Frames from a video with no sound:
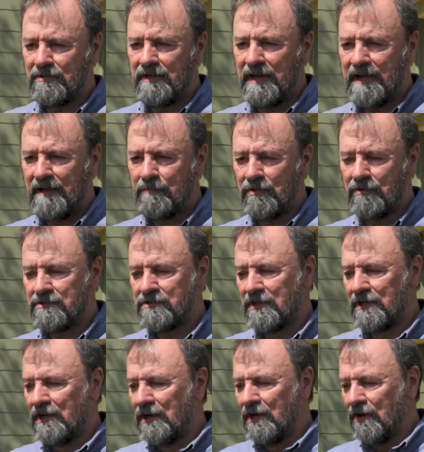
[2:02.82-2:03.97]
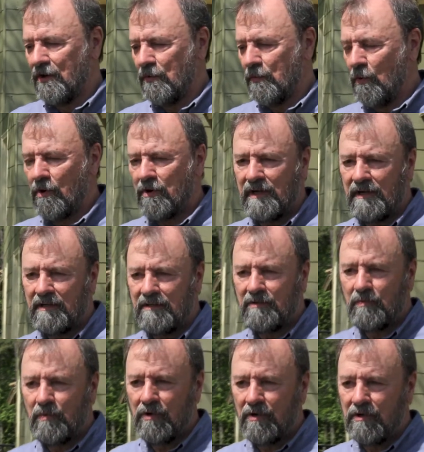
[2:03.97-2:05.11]
the neighbors, or walking in the
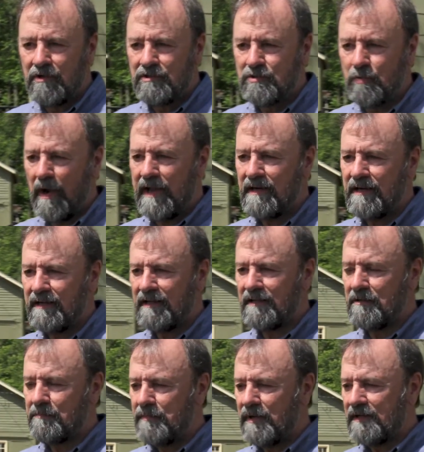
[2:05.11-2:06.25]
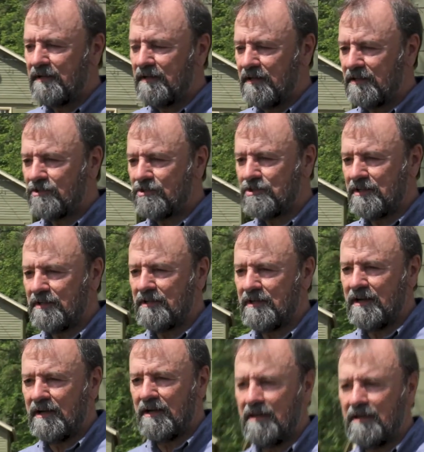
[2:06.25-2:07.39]
woods, wading in the big ditch
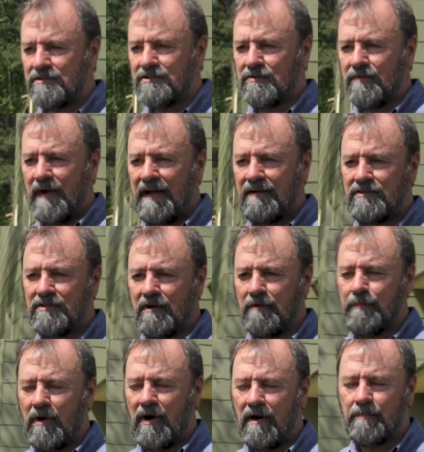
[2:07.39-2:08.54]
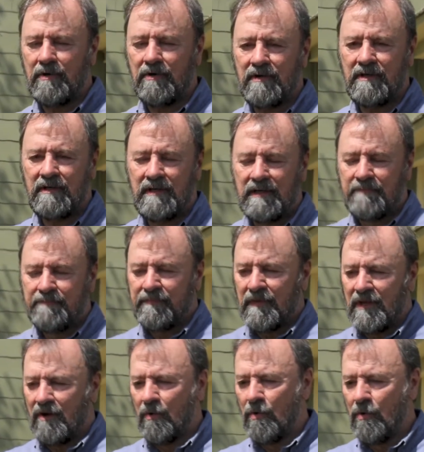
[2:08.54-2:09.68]
that surrounds our property,
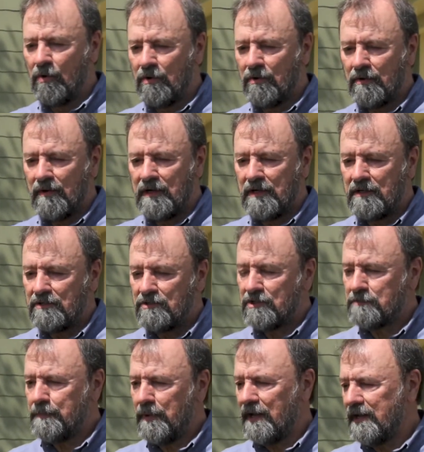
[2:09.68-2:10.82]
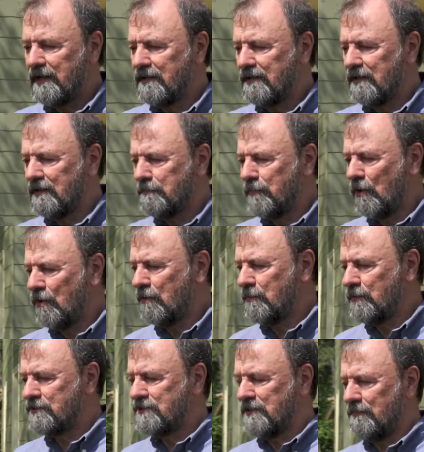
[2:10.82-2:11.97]
or just playing ball
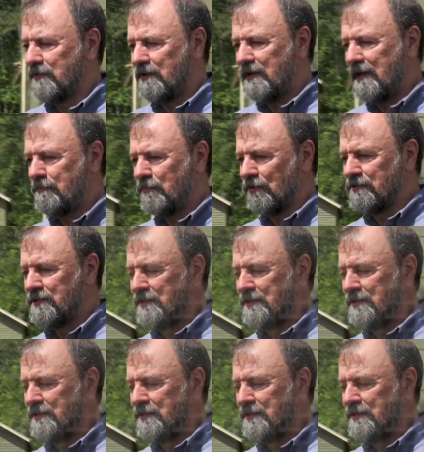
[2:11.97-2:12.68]
with some of the neighbors.